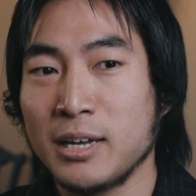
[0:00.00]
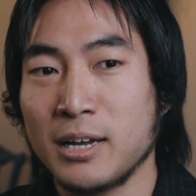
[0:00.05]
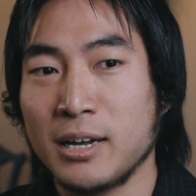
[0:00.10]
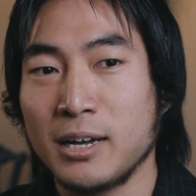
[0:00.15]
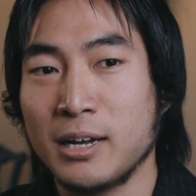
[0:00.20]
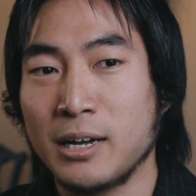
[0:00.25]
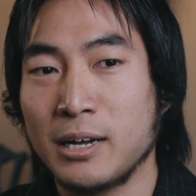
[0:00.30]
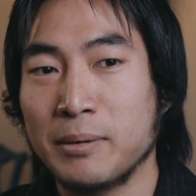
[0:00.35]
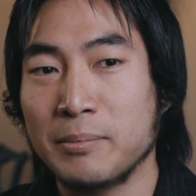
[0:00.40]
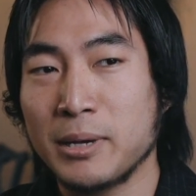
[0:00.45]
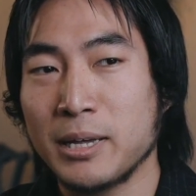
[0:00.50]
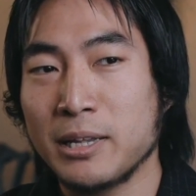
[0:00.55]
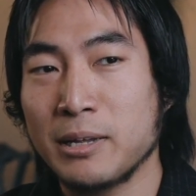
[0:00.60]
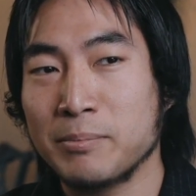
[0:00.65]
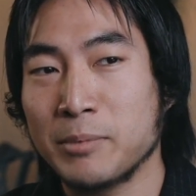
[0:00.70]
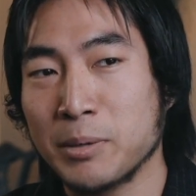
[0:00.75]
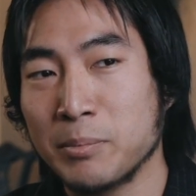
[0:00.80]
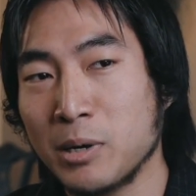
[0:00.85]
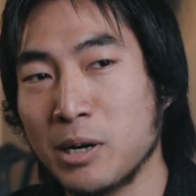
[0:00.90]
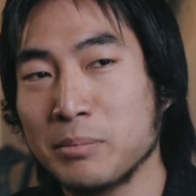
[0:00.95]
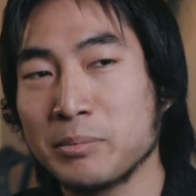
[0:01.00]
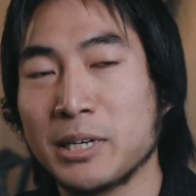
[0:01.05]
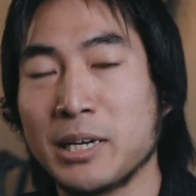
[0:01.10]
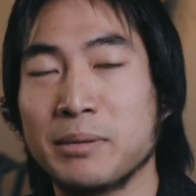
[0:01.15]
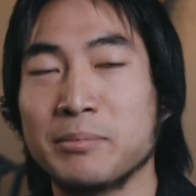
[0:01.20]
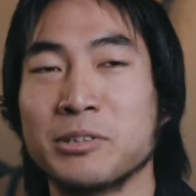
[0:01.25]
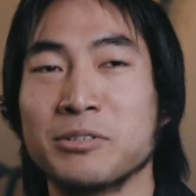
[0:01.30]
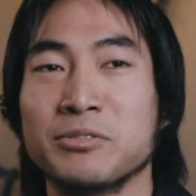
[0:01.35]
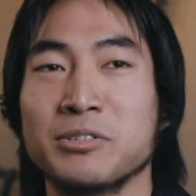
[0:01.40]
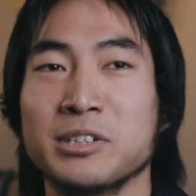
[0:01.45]
And then my mom
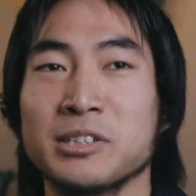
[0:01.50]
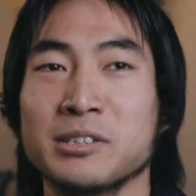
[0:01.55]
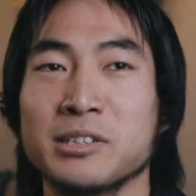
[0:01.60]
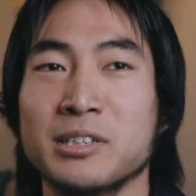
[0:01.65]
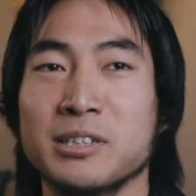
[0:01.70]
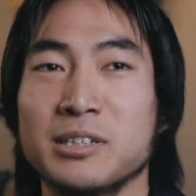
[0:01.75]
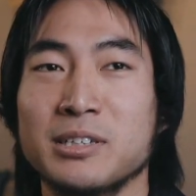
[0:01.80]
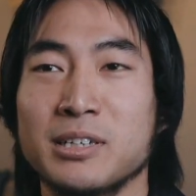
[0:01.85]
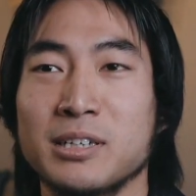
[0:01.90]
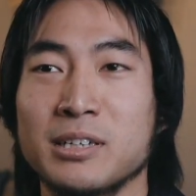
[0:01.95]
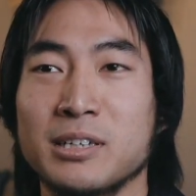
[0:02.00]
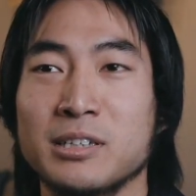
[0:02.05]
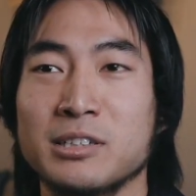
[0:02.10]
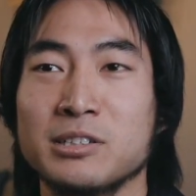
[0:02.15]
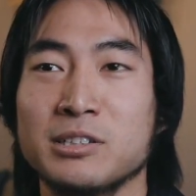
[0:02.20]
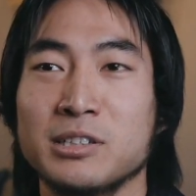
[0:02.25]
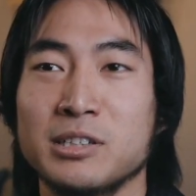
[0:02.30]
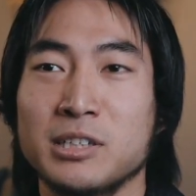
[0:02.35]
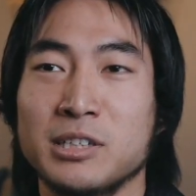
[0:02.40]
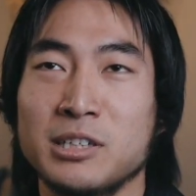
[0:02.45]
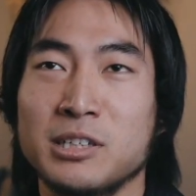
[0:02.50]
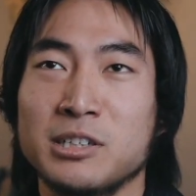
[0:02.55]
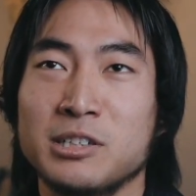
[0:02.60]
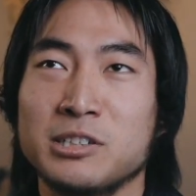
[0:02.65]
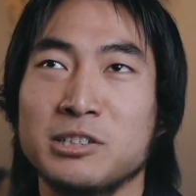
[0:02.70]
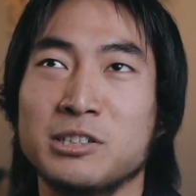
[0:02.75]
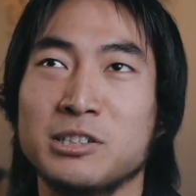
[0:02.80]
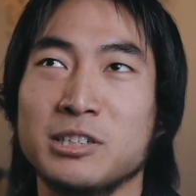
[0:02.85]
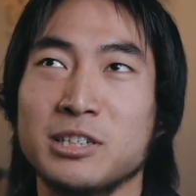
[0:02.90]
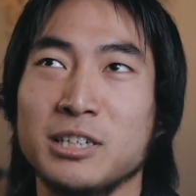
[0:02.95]
came to visit, and
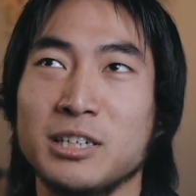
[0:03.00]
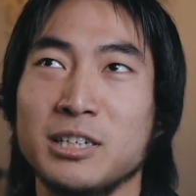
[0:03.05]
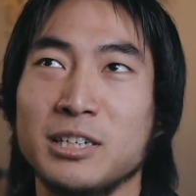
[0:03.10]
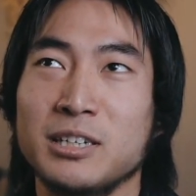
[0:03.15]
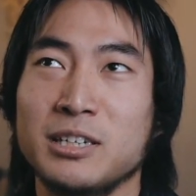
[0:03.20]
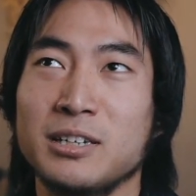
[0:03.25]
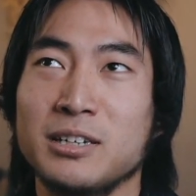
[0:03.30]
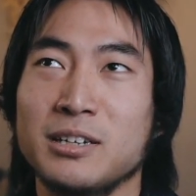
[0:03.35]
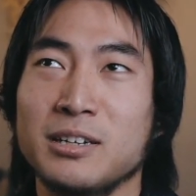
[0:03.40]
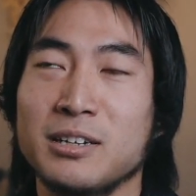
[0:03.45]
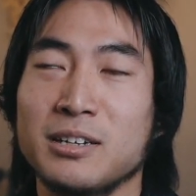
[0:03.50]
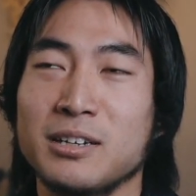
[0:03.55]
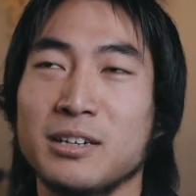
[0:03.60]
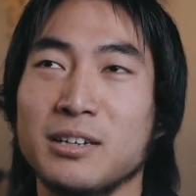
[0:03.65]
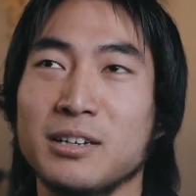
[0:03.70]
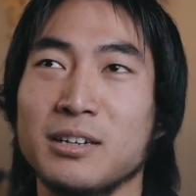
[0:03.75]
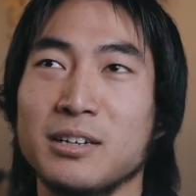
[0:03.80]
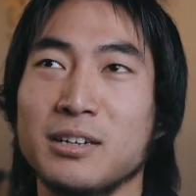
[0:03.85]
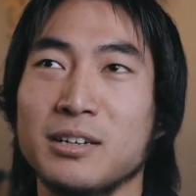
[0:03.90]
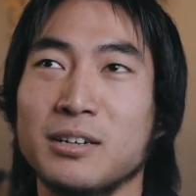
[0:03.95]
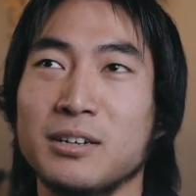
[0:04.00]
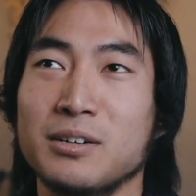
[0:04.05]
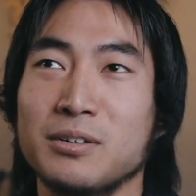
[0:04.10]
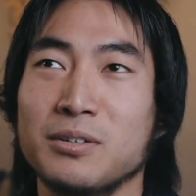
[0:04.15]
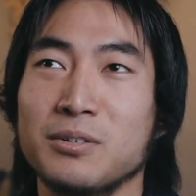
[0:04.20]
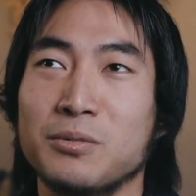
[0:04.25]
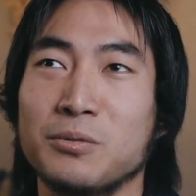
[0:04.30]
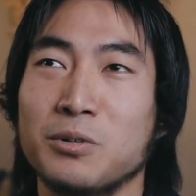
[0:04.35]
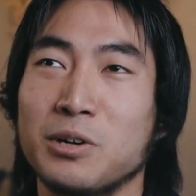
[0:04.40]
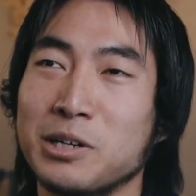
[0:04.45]
she
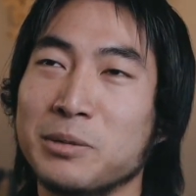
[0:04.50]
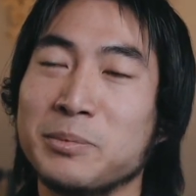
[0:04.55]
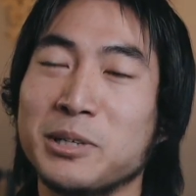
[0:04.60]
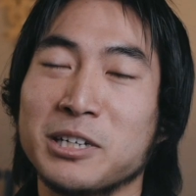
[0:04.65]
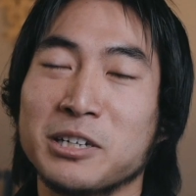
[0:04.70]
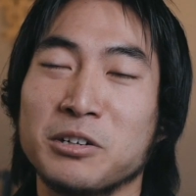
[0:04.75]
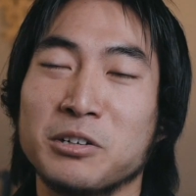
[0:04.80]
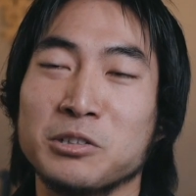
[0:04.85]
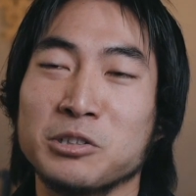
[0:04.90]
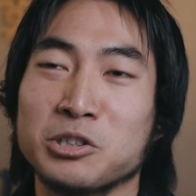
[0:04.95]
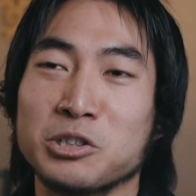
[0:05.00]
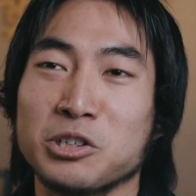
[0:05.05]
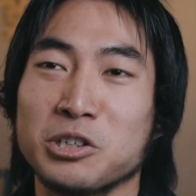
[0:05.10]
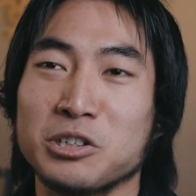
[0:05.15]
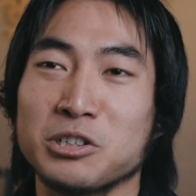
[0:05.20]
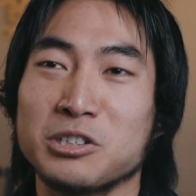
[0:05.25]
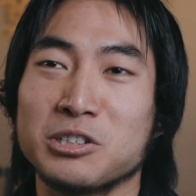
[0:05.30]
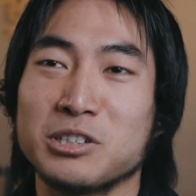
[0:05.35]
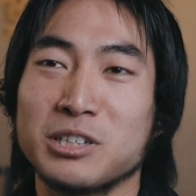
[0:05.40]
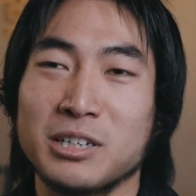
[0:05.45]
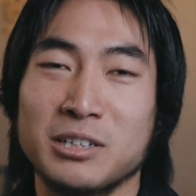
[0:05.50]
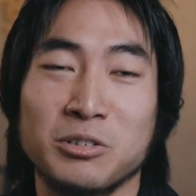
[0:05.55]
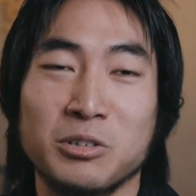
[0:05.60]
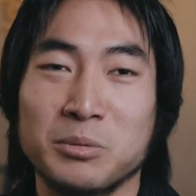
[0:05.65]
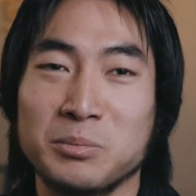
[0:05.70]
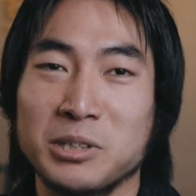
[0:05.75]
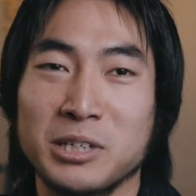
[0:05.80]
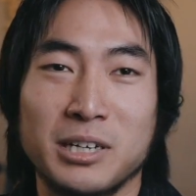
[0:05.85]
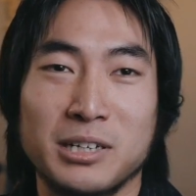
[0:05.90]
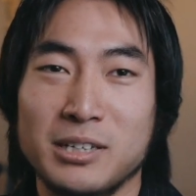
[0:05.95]
wanted me to go to church. And
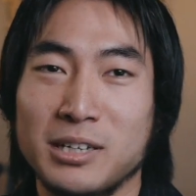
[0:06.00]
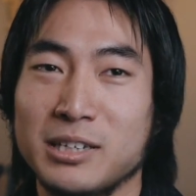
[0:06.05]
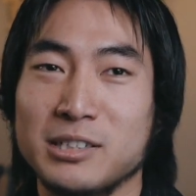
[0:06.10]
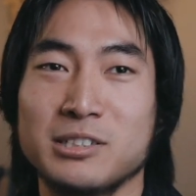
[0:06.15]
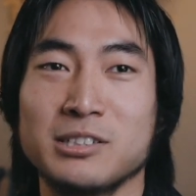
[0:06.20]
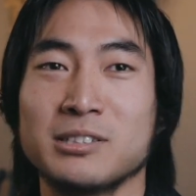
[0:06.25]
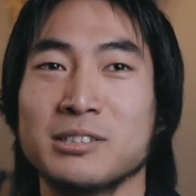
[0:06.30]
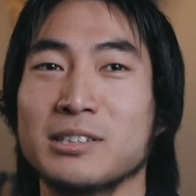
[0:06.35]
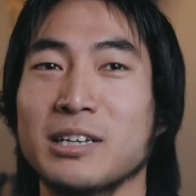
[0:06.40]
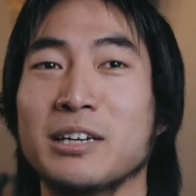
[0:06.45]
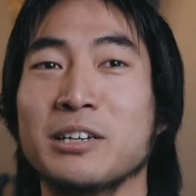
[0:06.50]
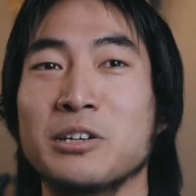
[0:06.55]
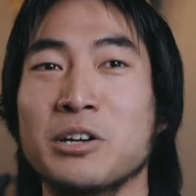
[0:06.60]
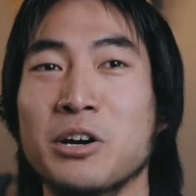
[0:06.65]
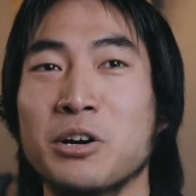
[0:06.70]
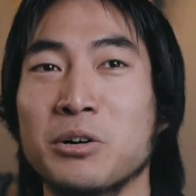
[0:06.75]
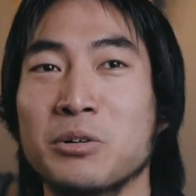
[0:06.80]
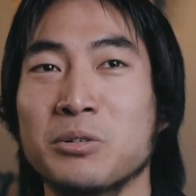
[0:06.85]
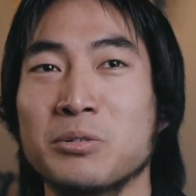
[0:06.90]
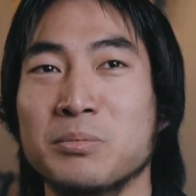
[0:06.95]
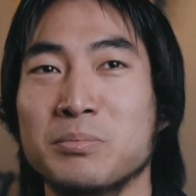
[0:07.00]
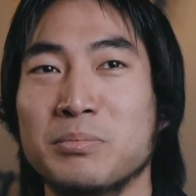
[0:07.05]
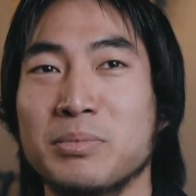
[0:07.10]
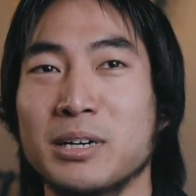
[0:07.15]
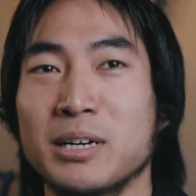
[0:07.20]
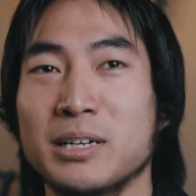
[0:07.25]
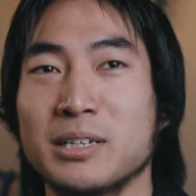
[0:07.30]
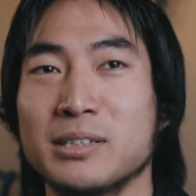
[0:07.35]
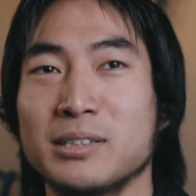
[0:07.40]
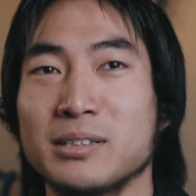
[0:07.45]
normally I just say no,
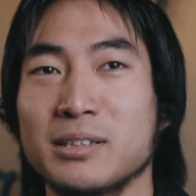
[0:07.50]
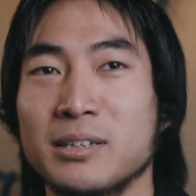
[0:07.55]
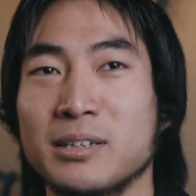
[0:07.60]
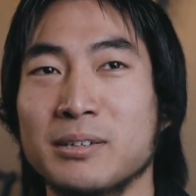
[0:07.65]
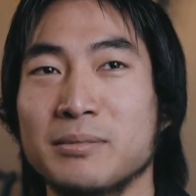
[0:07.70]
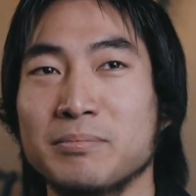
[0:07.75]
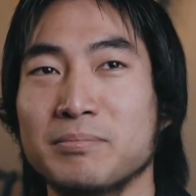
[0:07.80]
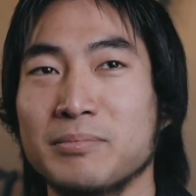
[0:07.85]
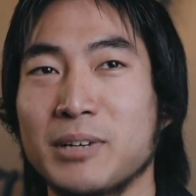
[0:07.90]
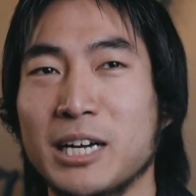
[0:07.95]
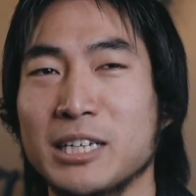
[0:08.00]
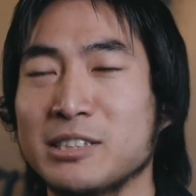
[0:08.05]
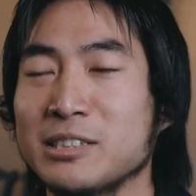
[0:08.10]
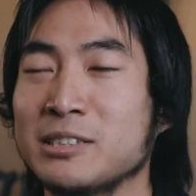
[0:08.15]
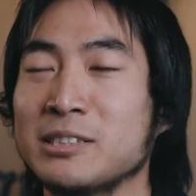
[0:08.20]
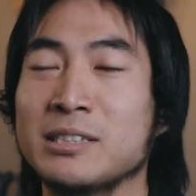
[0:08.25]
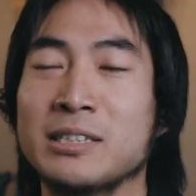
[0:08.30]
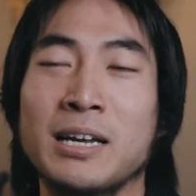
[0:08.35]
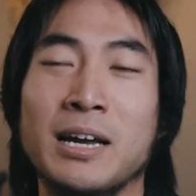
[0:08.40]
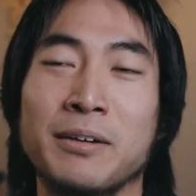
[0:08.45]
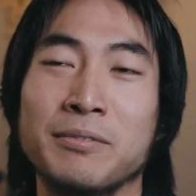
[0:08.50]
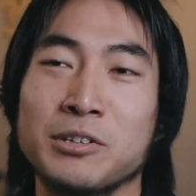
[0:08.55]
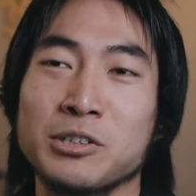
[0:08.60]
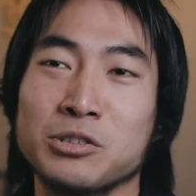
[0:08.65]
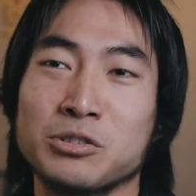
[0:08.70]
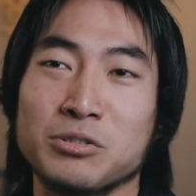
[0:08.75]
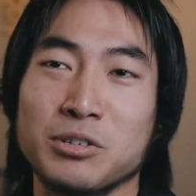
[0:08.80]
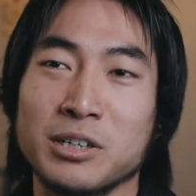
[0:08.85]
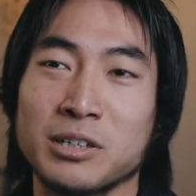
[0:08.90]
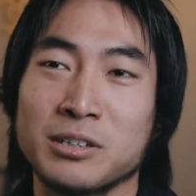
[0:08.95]
but I just didn't have the
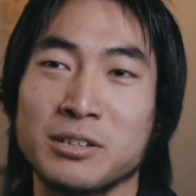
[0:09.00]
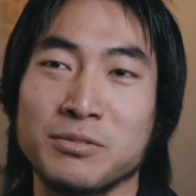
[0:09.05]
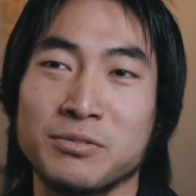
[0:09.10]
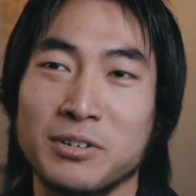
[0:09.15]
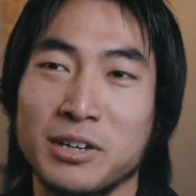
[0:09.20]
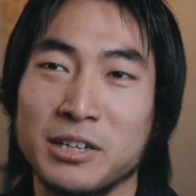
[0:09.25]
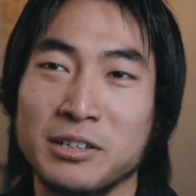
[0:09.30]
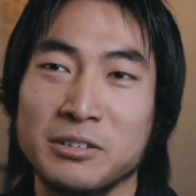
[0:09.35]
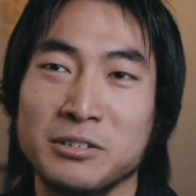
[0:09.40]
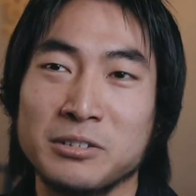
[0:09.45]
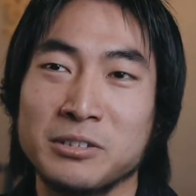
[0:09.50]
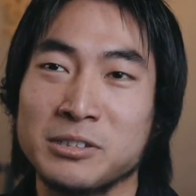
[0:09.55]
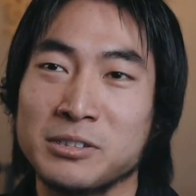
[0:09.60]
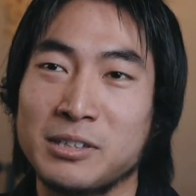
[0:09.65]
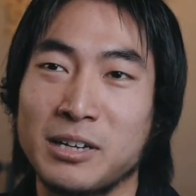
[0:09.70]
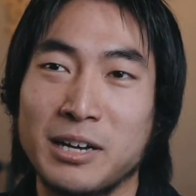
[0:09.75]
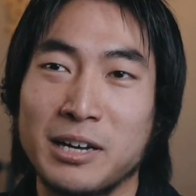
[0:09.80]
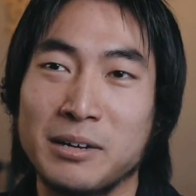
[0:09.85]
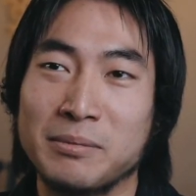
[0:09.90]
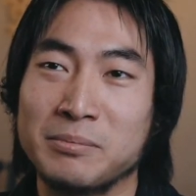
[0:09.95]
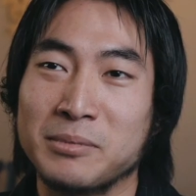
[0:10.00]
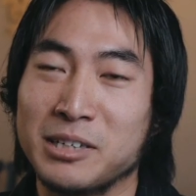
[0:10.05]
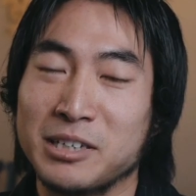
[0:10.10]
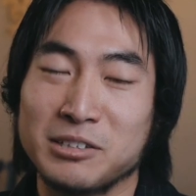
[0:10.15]
strength to fight her this time.